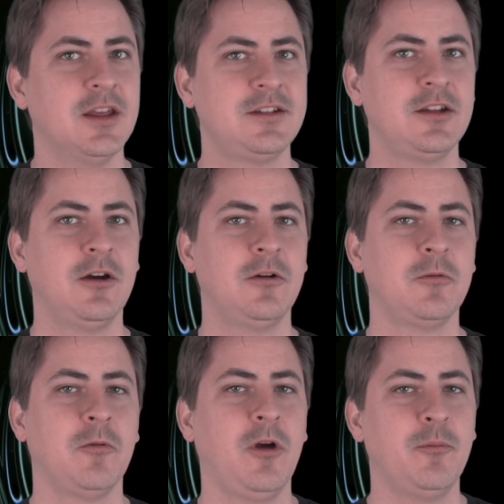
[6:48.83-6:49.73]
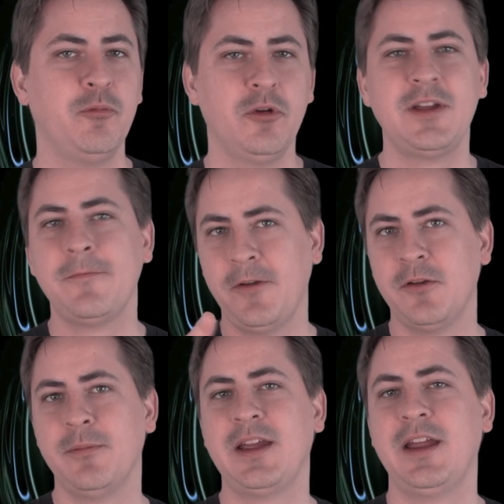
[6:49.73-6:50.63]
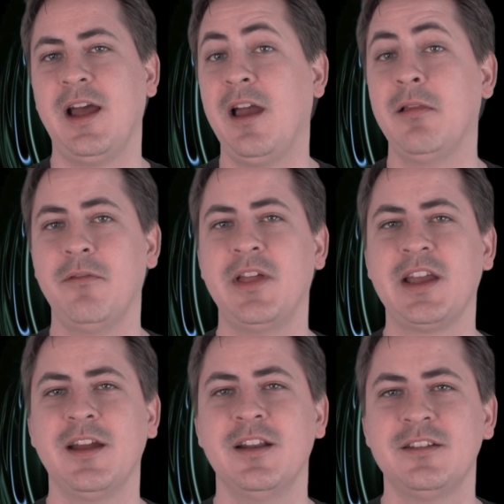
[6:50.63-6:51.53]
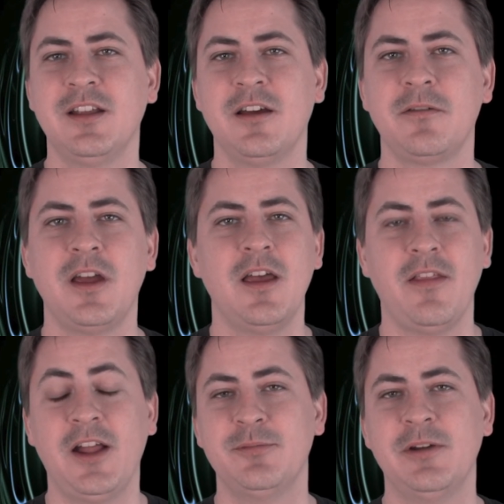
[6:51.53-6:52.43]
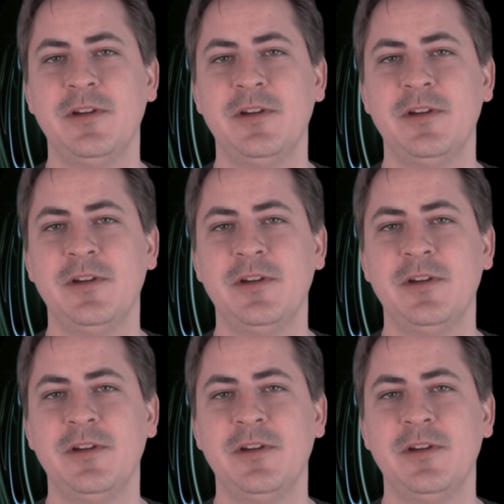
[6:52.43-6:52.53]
So brilliant filmmaking. I love that kind of stuff. That's my